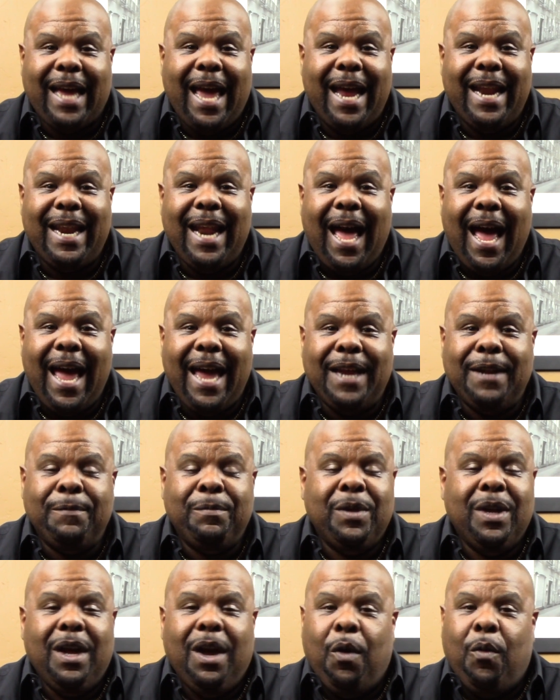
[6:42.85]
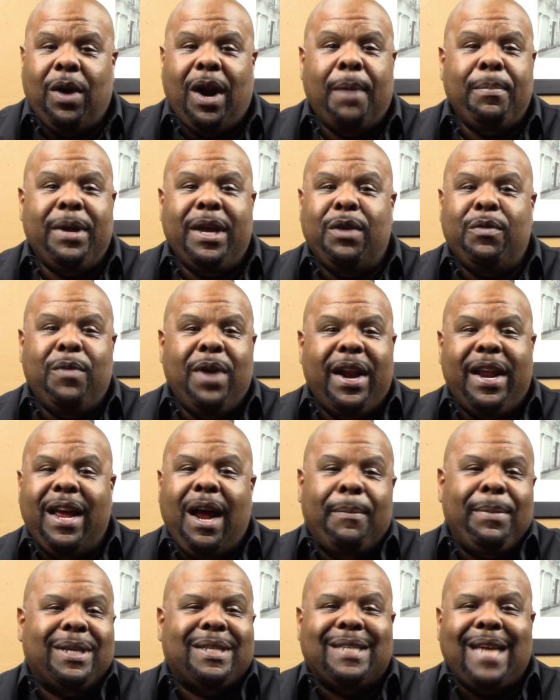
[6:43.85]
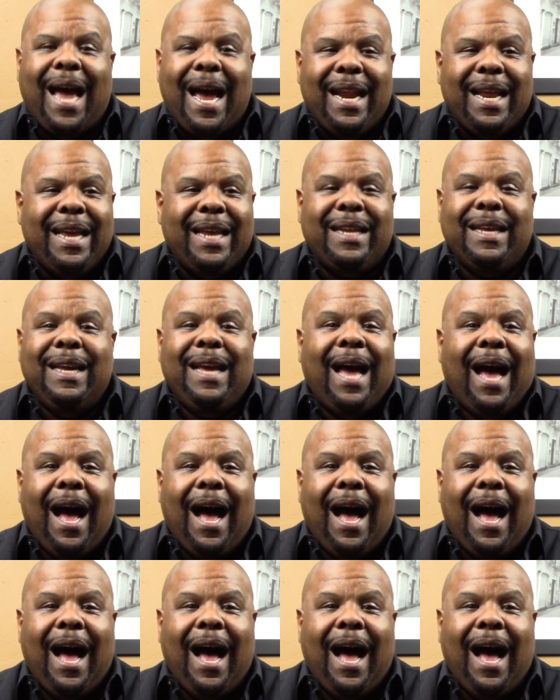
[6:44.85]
at night, when I'm getting ready, I'm excited.